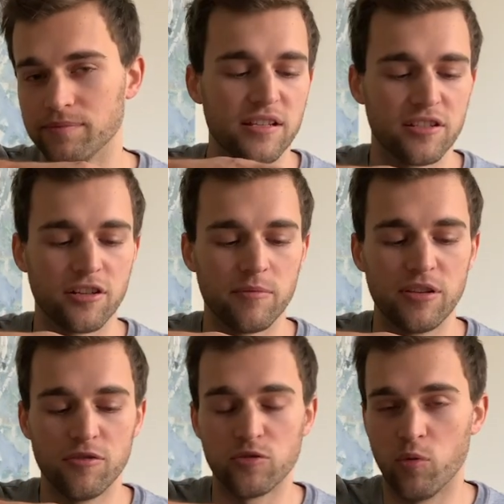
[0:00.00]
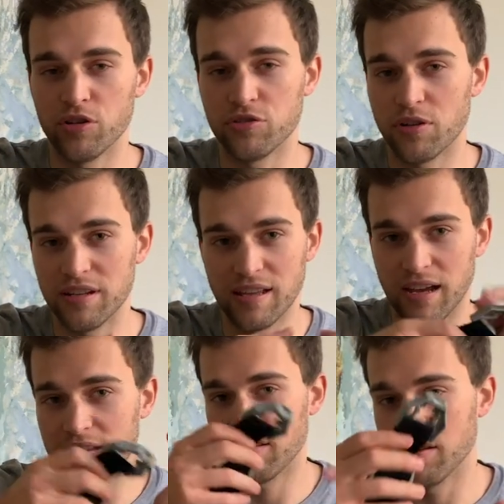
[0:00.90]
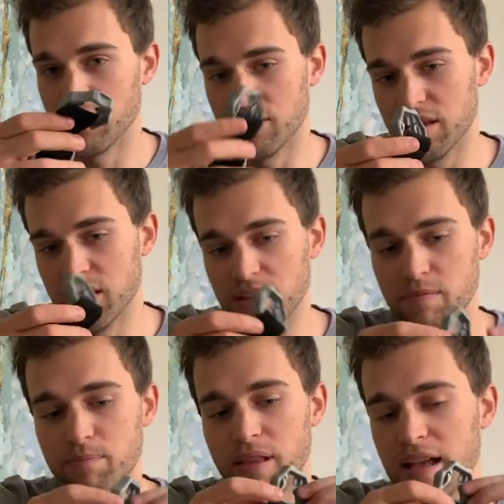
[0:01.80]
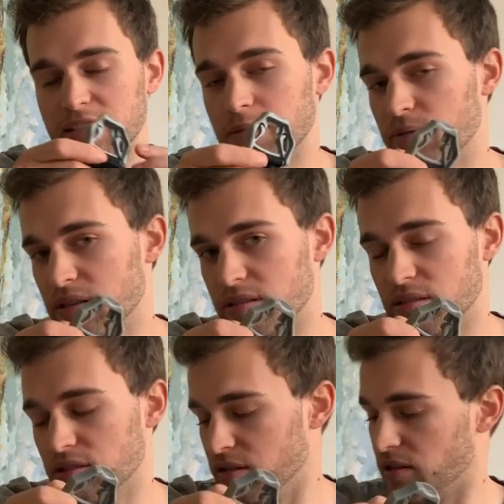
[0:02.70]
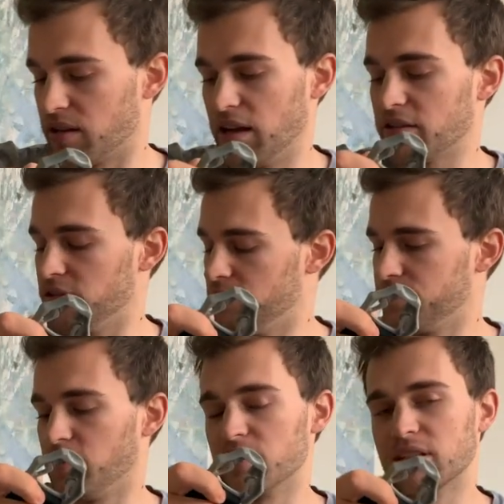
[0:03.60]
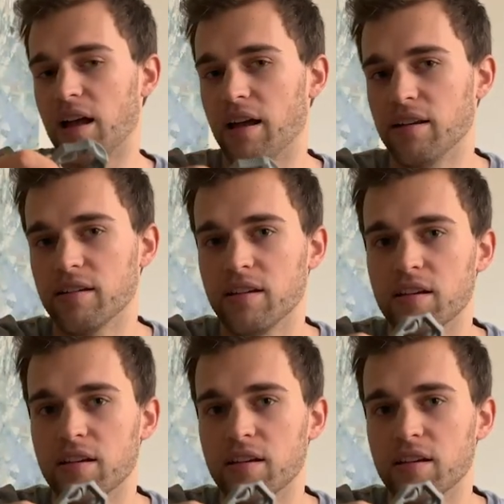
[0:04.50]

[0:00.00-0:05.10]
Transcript: This is gonna be used once you connect the plastic piece to the connector on the side.